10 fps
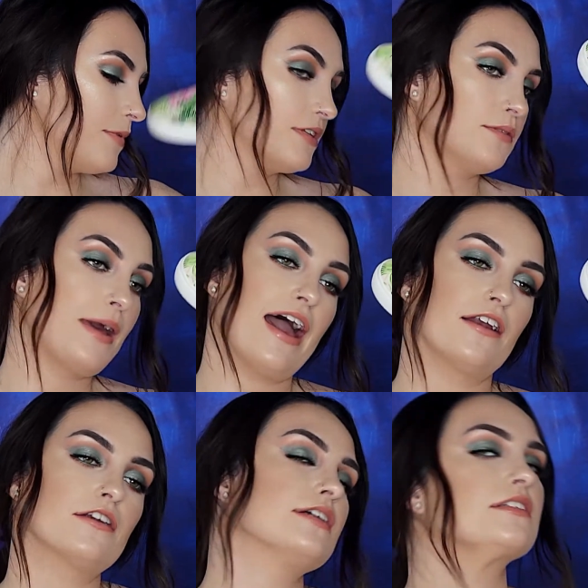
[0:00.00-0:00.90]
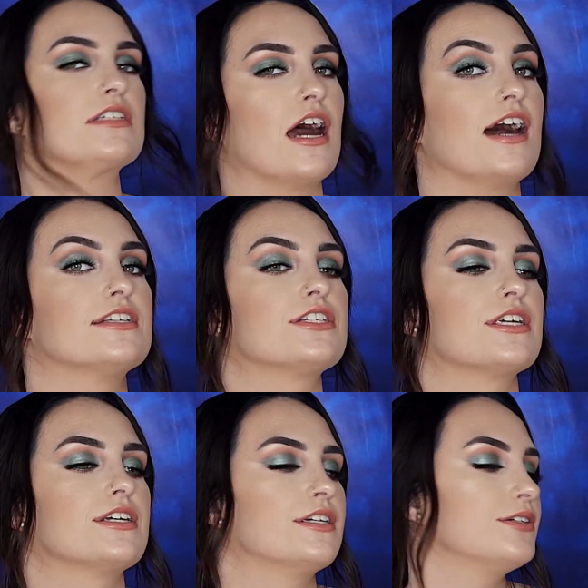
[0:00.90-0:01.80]
but this pattern is not
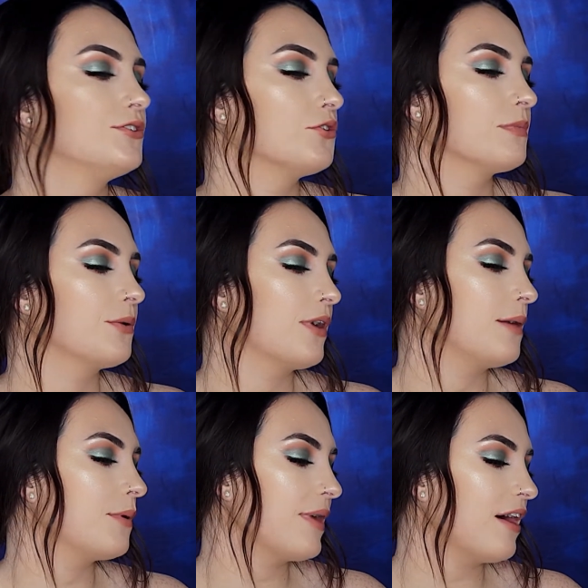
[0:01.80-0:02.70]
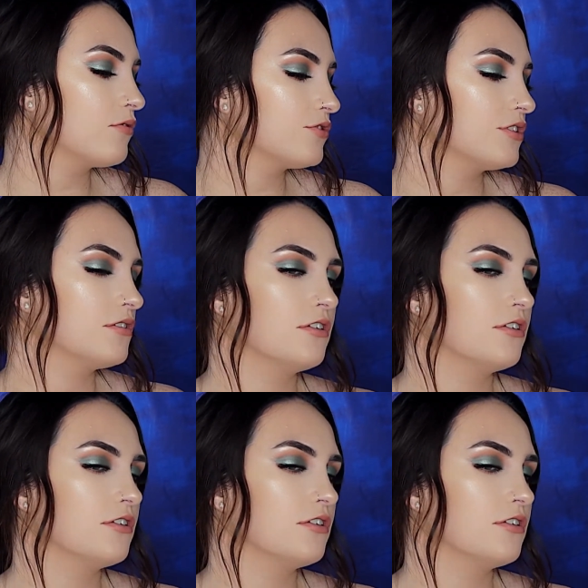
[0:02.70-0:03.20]
normally what I'm about.